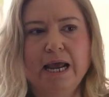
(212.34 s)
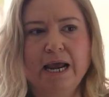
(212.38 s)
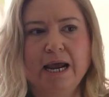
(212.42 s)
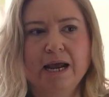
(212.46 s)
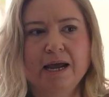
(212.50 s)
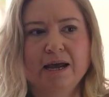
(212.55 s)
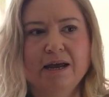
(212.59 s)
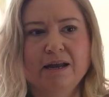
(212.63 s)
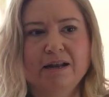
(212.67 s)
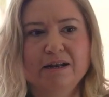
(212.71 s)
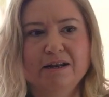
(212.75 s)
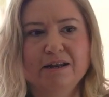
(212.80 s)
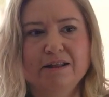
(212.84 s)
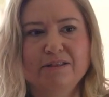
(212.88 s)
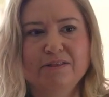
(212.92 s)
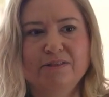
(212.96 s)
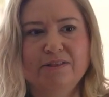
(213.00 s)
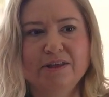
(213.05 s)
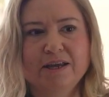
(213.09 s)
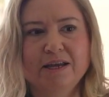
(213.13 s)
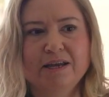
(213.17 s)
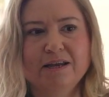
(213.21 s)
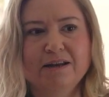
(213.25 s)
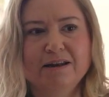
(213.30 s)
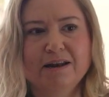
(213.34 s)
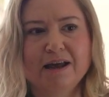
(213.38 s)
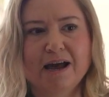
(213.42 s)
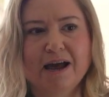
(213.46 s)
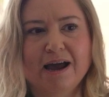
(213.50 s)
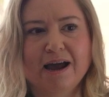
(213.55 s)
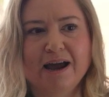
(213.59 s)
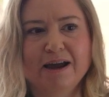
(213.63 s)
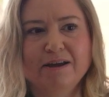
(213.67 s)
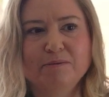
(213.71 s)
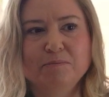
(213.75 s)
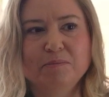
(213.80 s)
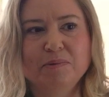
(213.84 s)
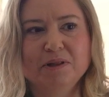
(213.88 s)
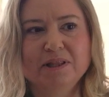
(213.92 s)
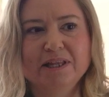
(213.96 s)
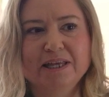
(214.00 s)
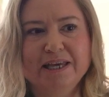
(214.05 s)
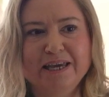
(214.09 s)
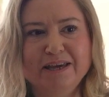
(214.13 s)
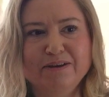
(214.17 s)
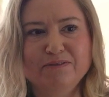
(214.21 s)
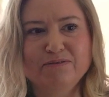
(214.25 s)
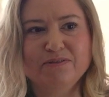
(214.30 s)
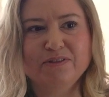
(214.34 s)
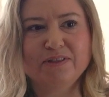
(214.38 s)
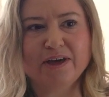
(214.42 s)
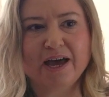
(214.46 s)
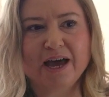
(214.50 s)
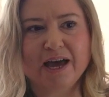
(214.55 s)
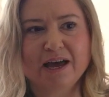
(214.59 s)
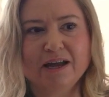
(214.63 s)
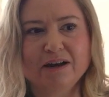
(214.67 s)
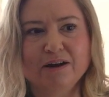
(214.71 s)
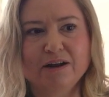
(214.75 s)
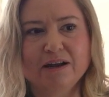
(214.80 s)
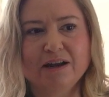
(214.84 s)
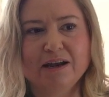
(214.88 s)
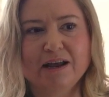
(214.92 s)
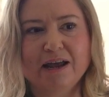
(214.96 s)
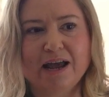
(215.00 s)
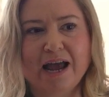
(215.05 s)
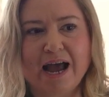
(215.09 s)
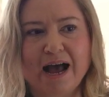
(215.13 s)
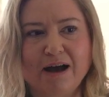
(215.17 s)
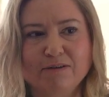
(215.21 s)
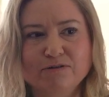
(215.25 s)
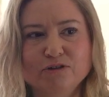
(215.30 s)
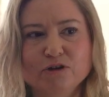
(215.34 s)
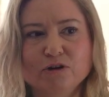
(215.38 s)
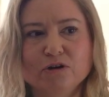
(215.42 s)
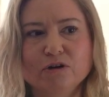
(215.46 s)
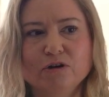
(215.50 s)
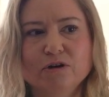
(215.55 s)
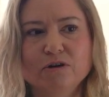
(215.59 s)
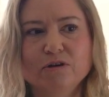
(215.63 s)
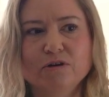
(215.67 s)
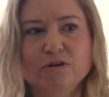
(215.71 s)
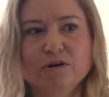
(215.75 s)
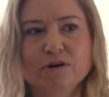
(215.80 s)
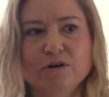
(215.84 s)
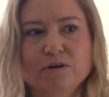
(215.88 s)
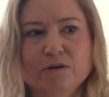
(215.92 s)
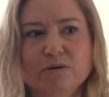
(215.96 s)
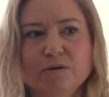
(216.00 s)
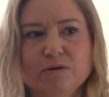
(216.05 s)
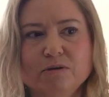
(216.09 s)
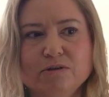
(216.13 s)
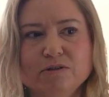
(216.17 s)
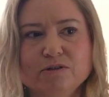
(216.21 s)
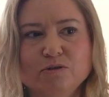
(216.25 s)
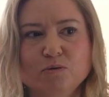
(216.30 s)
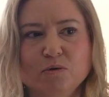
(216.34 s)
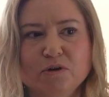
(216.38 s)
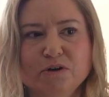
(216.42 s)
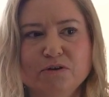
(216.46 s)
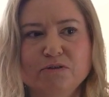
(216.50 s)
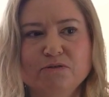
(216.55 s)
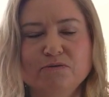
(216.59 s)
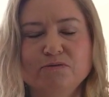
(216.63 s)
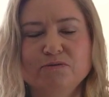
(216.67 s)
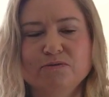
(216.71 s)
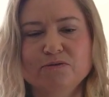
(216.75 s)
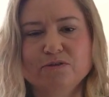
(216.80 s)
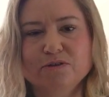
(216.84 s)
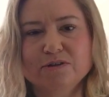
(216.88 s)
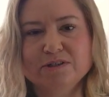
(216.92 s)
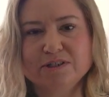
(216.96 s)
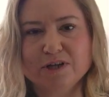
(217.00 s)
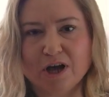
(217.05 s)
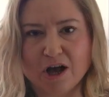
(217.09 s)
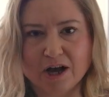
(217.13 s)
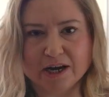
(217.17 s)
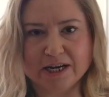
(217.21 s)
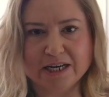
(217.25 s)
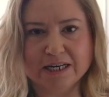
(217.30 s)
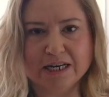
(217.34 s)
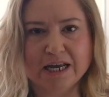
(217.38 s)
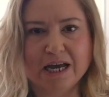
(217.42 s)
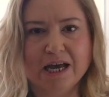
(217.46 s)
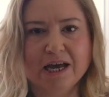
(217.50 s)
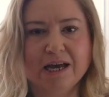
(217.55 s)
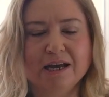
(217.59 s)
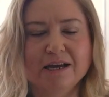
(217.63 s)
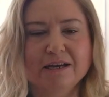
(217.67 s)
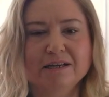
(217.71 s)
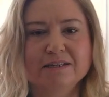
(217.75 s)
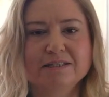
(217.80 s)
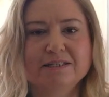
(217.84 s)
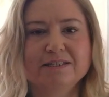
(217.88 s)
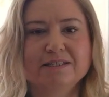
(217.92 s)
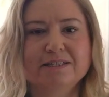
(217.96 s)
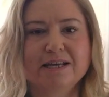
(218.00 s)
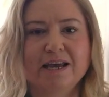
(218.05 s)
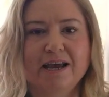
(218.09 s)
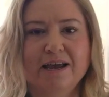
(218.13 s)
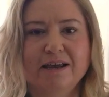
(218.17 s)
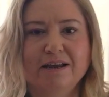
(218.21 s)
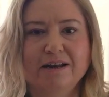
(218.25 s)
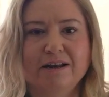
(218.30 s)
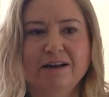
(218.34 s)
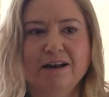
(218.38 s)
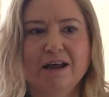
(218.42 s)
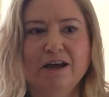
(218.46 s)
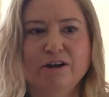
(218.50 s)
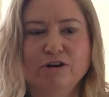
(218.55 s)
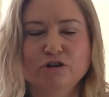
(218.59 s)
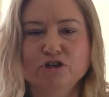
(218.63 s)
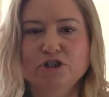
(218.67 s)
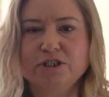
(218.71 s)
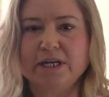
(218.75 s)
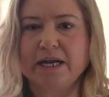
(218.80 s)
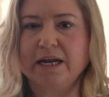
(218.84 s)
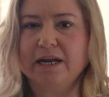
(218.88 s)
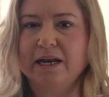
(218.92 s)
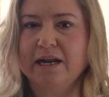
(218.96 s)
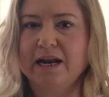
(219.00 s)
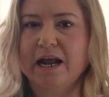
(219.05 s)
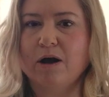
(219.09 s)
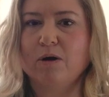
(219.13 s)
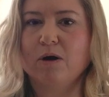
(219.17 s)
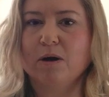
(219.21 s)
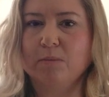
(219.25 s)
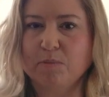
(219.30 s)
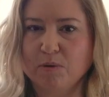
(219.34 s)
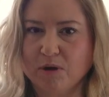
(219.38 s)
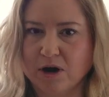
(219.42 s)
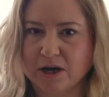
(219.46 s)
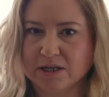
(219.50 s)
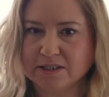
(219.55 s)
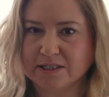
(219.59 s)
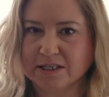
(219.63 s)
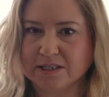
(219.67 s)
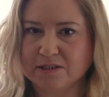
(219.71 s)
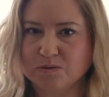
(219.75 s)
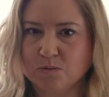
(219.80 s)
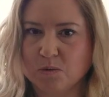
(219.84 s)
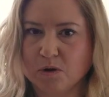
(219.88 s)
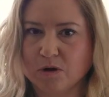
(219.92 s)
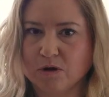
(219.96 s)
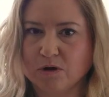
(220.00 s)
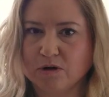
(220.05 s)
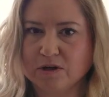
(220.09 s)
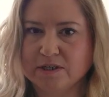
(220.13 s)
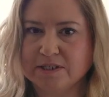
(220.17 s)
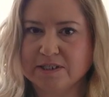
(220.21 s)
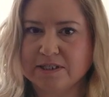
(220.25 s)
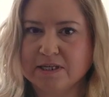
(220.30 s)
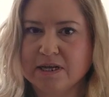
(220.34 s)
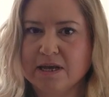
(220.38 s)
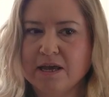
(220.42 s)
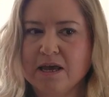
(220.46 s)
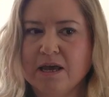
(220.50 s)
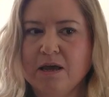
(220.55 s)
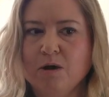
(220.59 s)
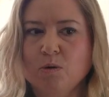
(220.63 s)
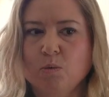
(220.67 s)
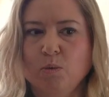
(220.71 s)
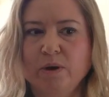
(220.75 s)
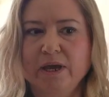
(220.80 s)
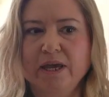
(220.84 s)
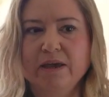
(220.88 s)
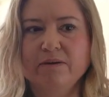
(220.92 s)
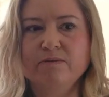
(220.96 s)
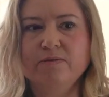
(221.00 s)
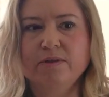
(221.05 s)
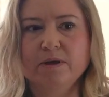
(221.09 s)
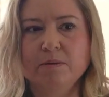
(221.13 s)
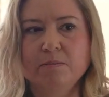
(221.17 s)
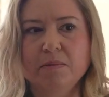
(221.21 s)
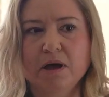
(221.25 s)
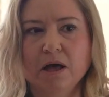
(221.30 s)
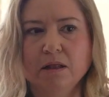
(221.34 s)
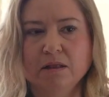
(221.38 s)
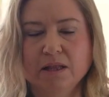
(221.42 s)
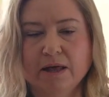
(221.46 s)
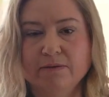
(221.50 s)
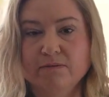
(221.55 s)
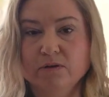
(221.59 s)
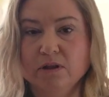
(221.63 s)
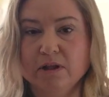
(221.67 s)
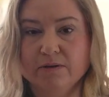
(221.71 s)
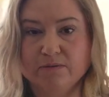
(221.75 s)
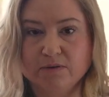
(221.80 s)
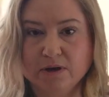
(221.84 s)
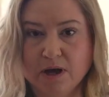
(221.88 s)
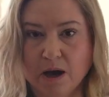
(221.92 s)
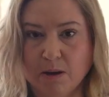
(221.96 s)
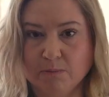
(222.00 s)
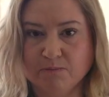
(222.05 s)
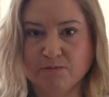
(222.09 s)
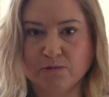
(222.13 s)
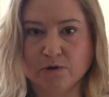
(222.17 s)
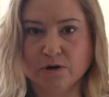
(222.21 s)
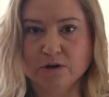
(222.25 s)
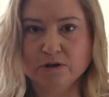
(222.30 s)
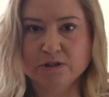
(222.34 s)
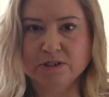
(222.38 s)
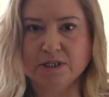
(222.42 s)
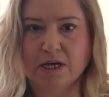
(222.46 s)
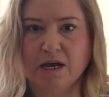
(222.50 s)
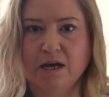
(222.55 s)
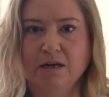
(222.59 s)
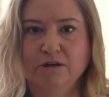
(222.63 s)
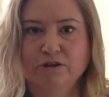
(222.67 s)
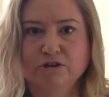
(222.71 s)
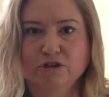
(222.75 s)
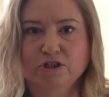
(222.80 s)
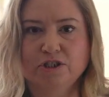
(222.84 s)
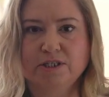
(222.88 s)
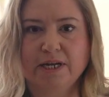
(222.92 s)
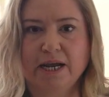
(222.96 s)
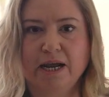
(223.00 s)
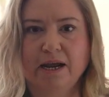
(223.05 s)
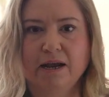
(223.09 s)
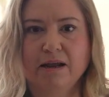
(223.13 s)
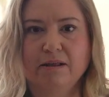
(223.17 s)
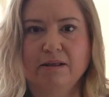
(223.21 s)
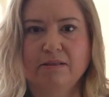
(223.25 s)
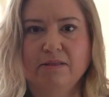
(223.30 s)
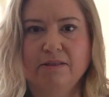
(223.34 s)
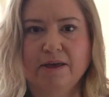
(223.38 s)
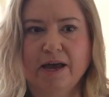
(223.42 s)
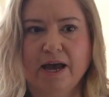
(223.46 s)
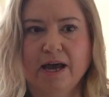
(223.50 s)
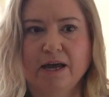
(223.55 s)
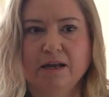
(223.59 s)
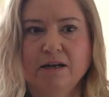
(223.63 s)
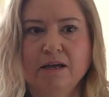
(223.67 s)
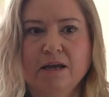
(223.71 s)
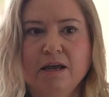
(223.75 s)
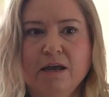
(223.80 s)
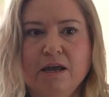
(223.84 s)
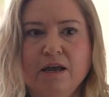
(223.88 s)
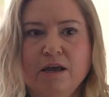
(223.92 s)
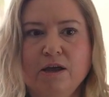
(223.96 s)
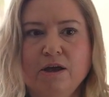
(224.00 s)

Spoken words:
And then I believe that after sort of talking to us and understanding how our process works, we give them a level of comfort to understand that